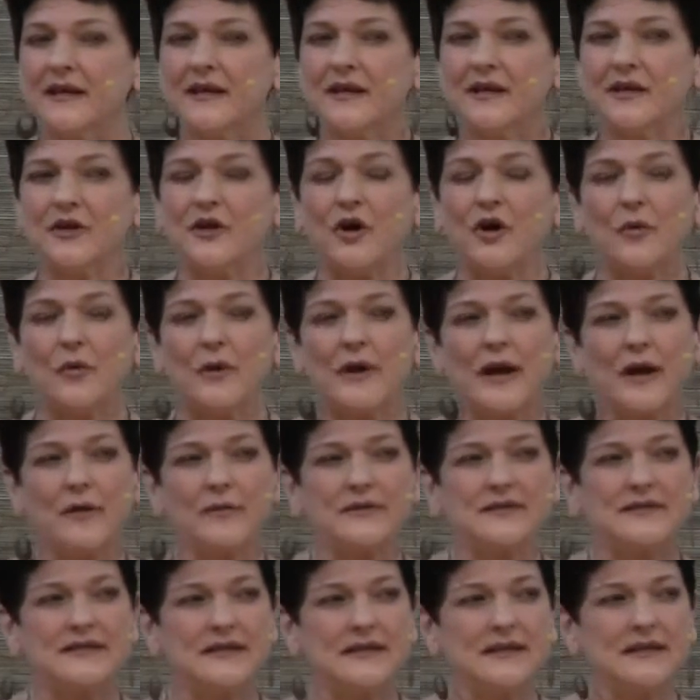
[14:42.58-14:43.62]
You know, when I
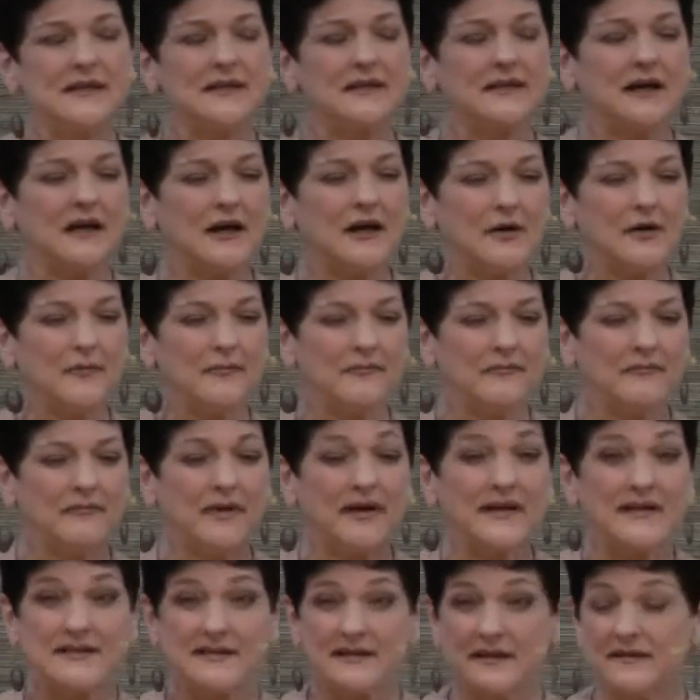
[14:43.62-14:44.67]
was in
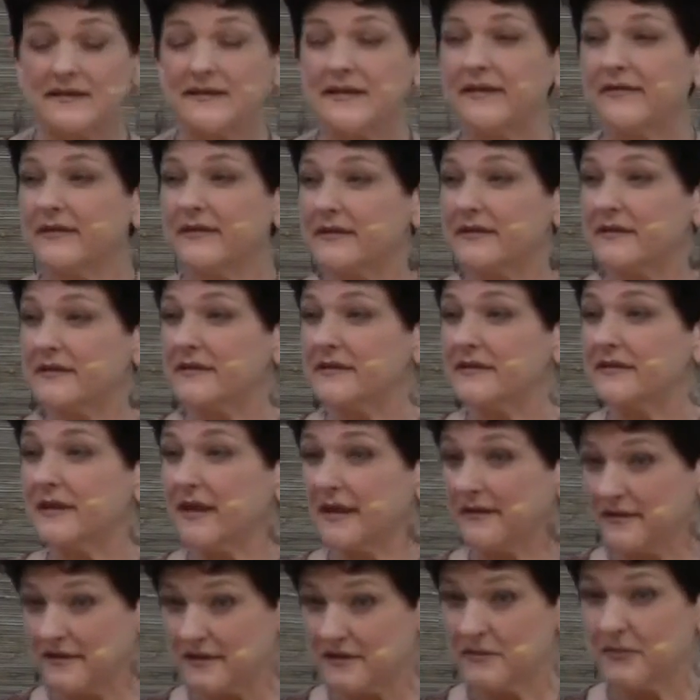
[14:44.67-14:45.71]
my son Devin's
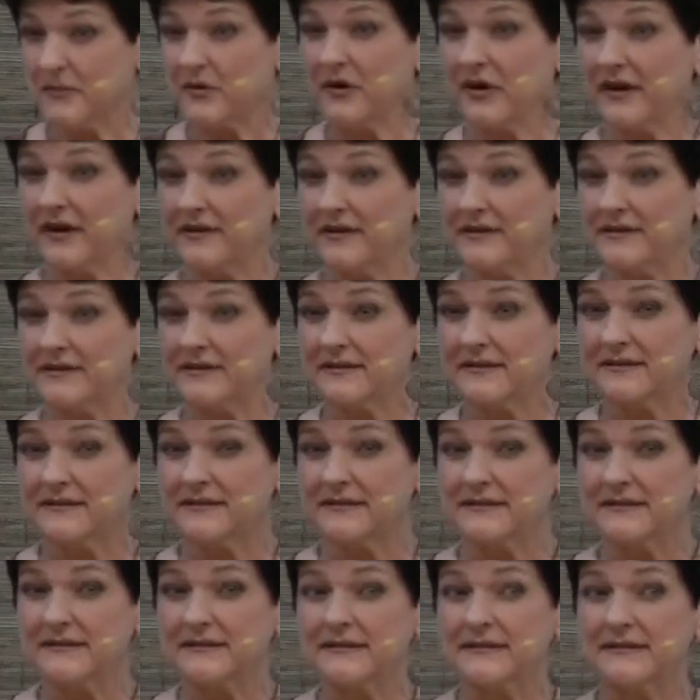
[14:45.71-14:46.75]
death experience,
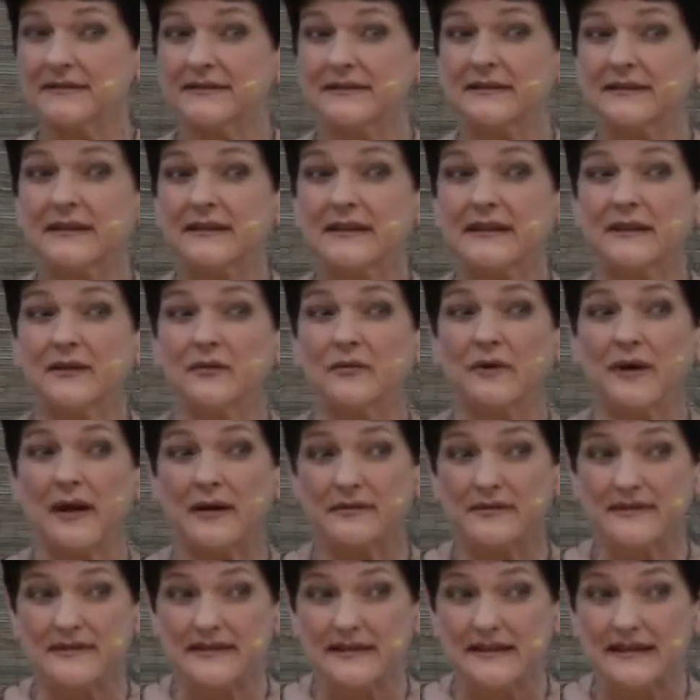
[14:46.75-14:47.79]
when I
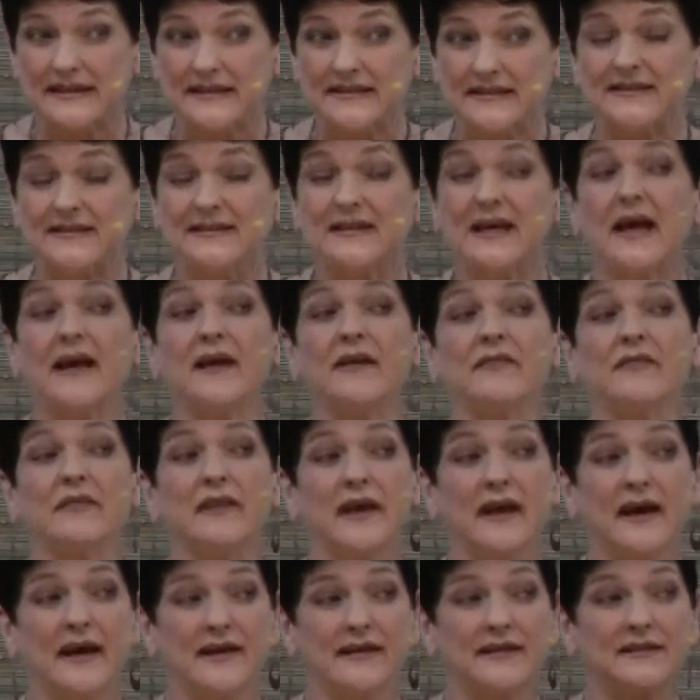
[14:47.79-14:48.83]
was inside of
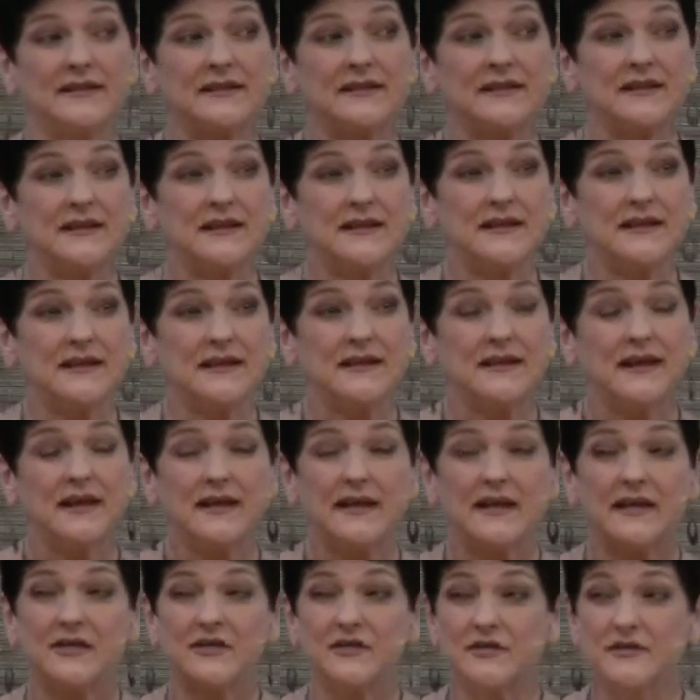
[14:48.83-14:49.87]
that
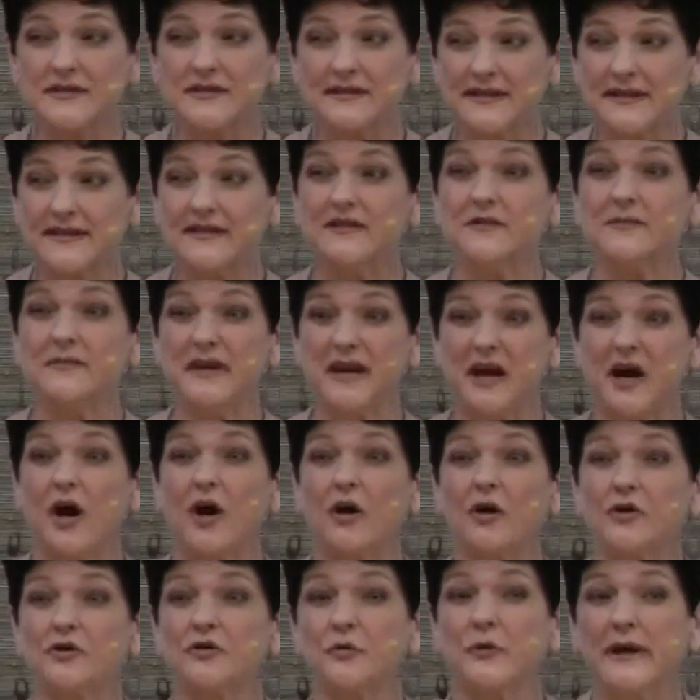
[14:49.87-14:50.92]
angel said to me,
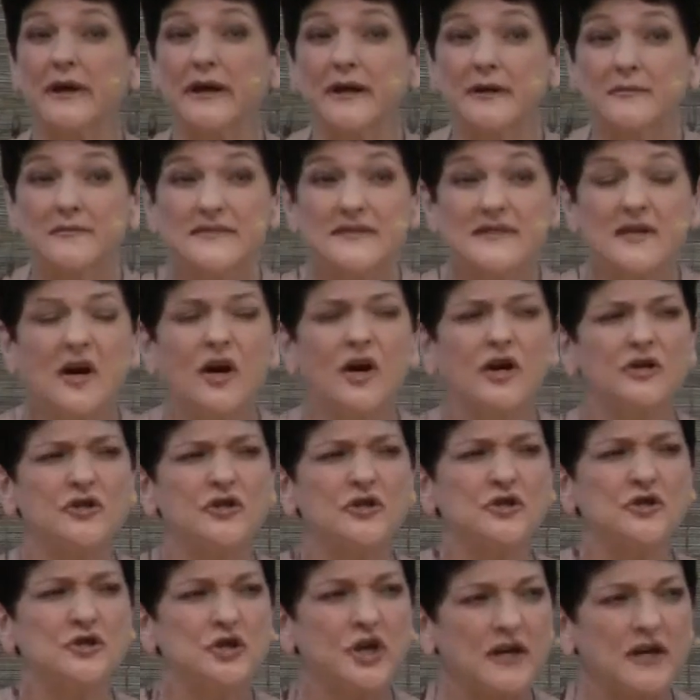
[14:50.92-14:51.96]
our dreams are
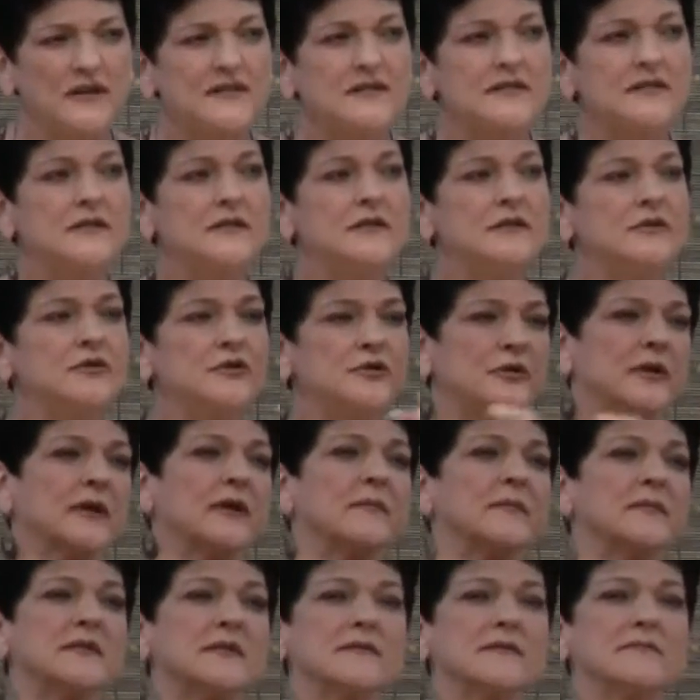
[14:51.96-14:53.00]
just
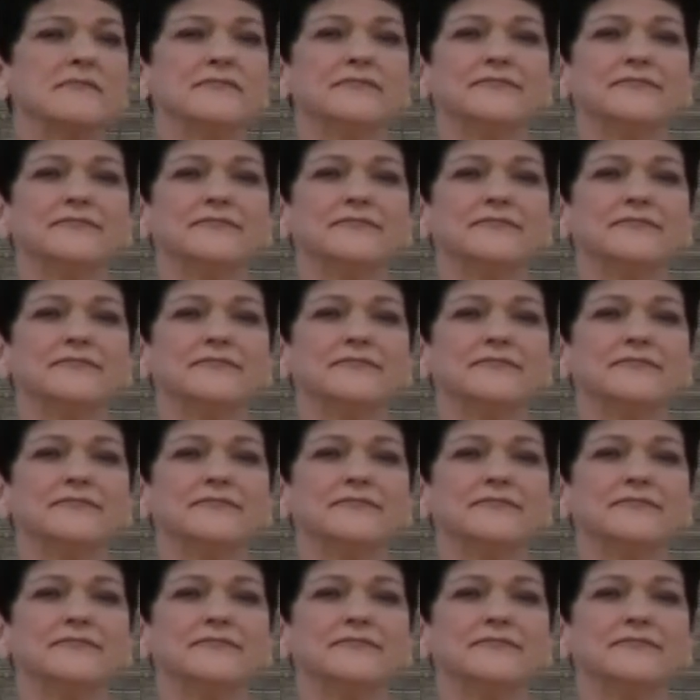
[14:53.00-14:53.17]
dreams.